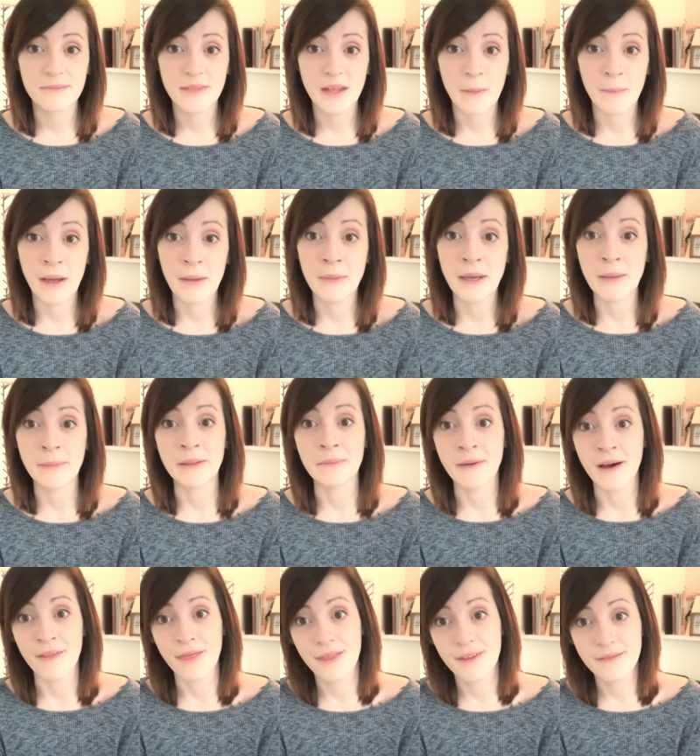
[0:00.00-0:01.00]
my baby
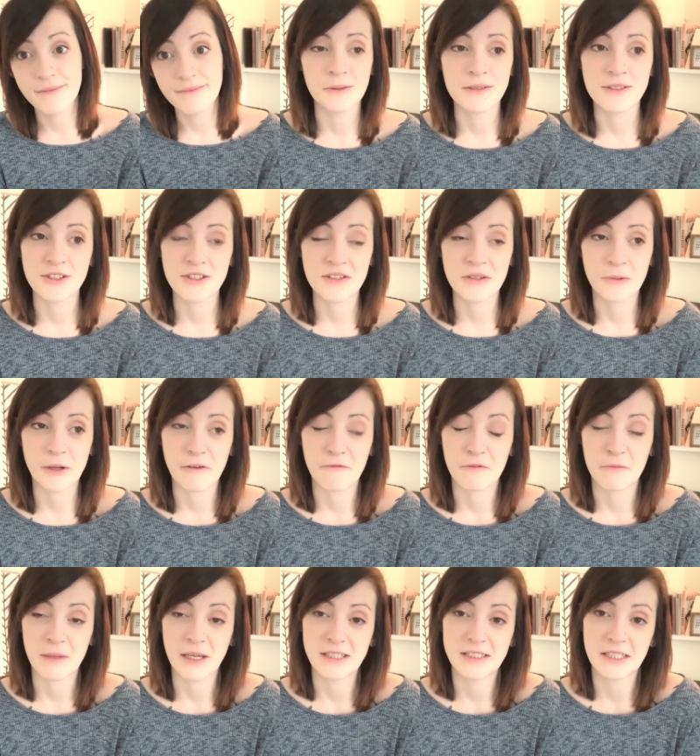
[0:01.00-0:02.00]
month. It's just a way for
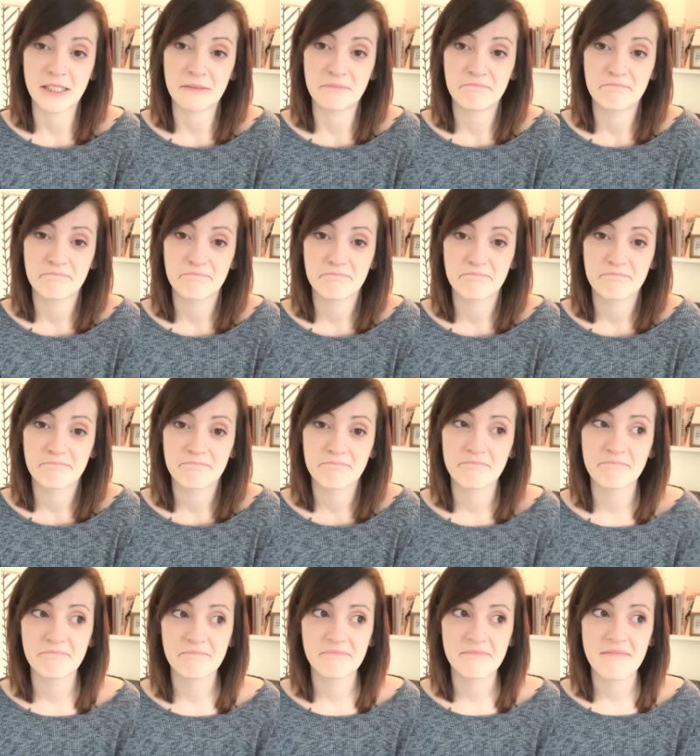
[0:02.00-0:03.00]
me to
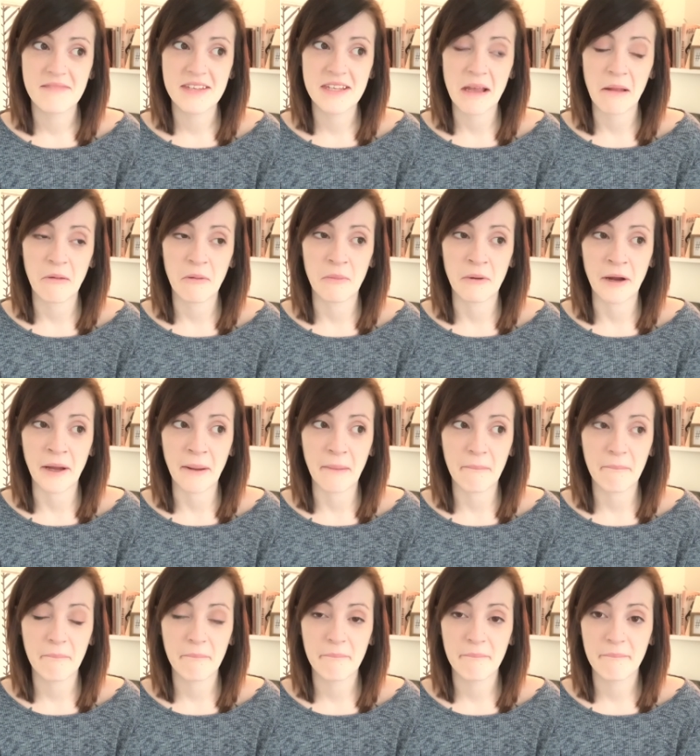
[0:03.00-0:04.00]
celebrate
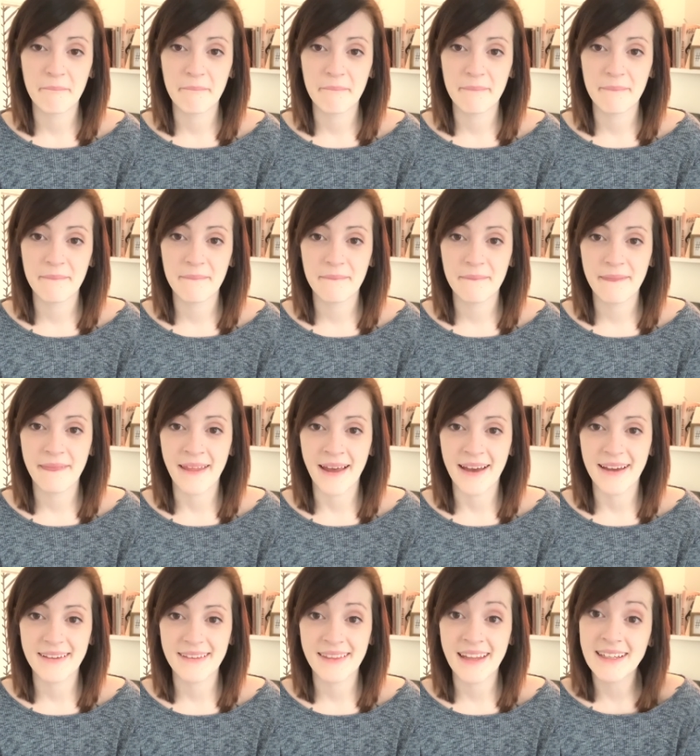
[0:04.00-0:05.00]

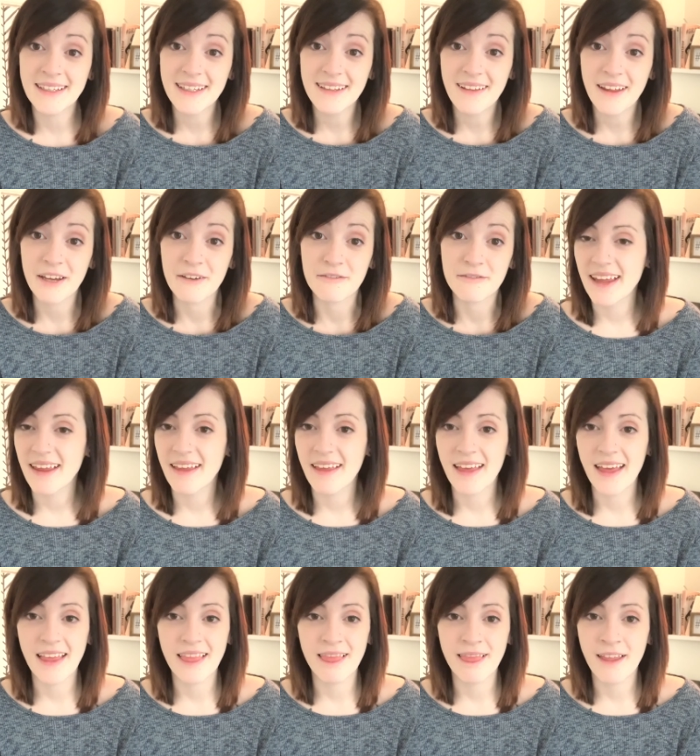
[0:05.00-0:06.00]
that they did live.
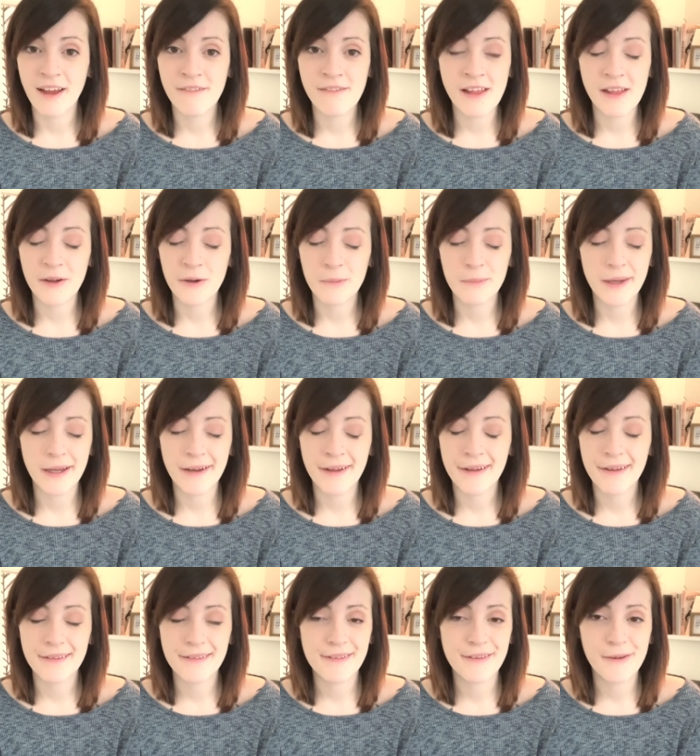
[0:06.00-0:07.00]
Love that little
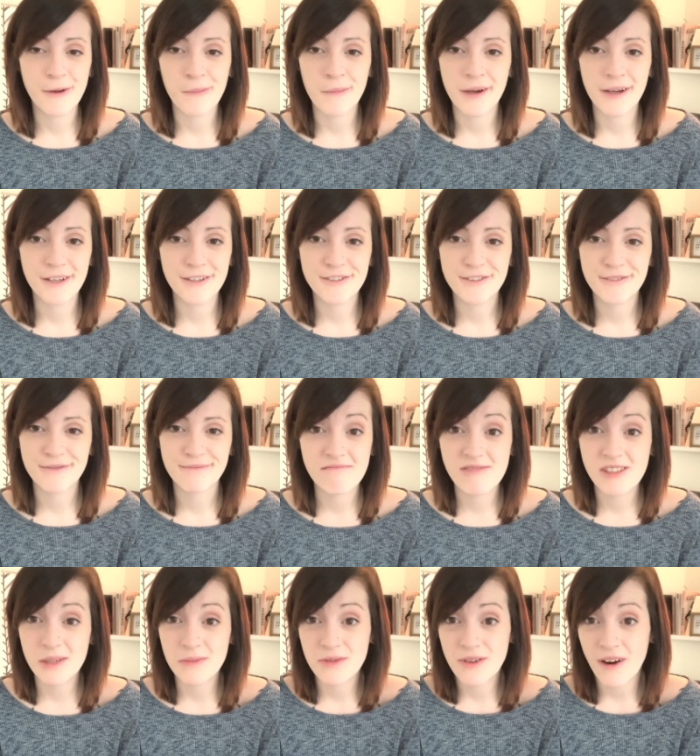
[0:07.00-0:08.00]
peanut so much.
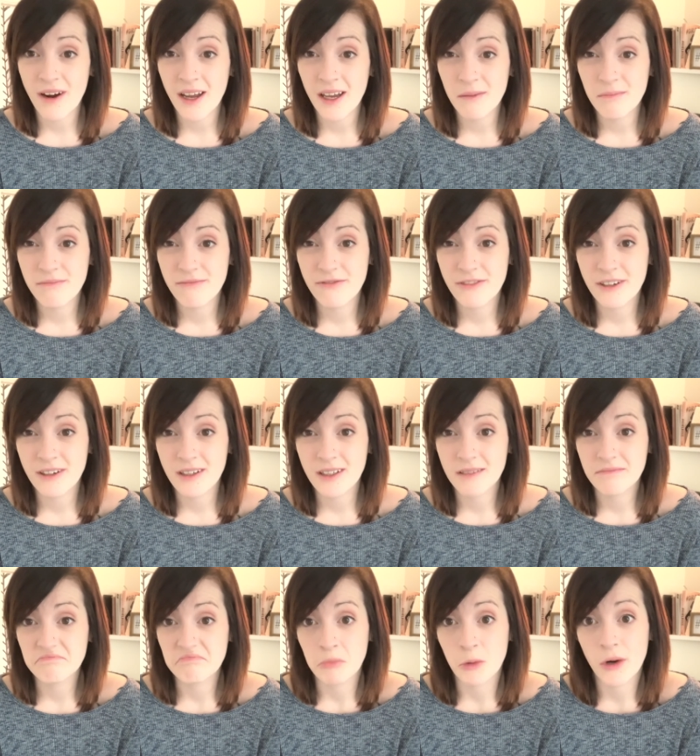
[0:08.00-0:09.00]
Subscribe
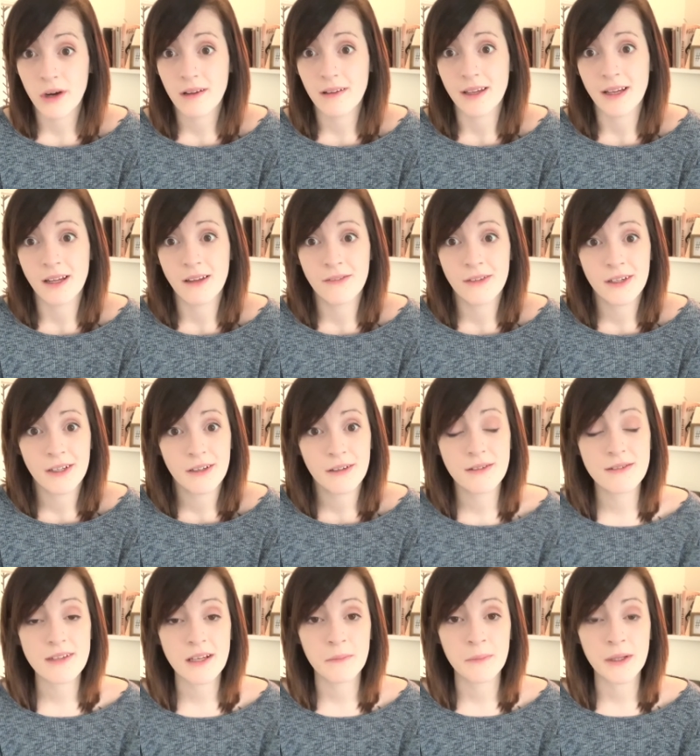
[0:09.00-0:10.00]
for more cleaning
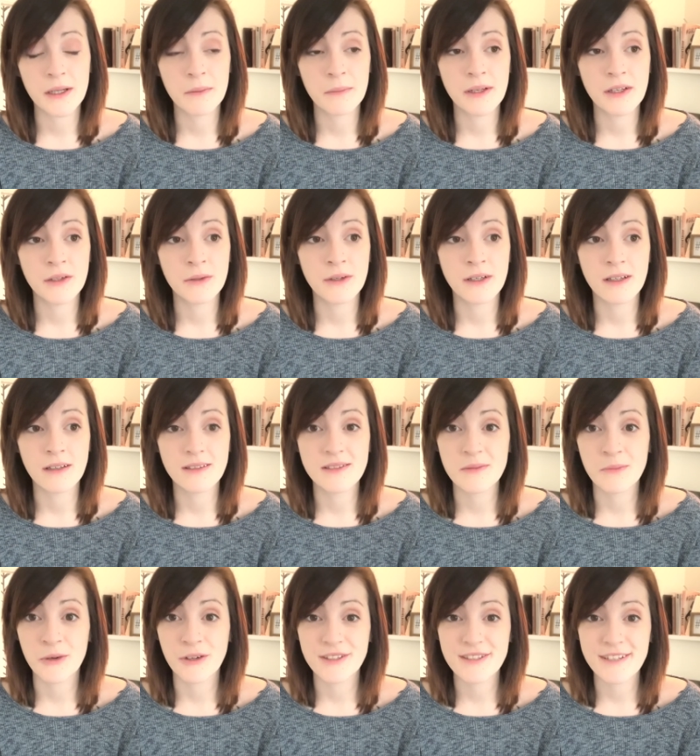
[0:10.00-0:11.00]
videos. I'm gonna be doing
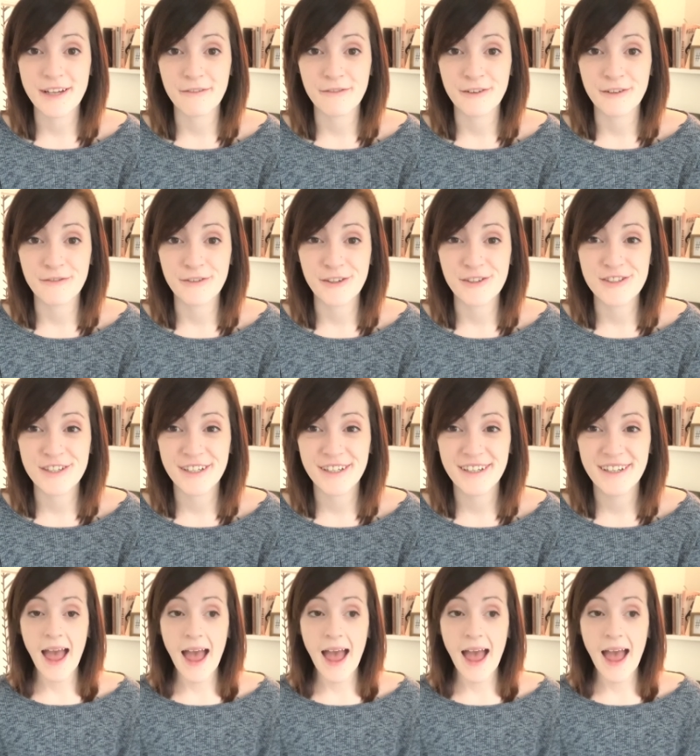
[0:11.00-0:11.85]
some more stuff in the future.